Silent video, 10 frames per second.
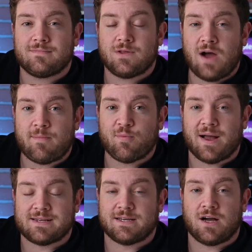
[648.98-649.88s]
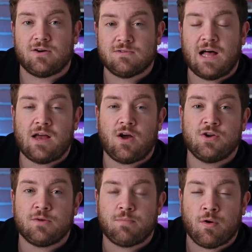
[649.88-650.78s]
compromising a lot on
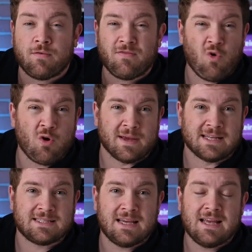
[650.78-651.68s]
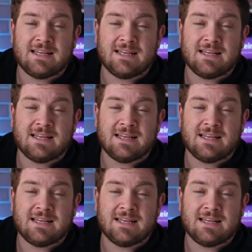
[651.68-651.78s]
your performance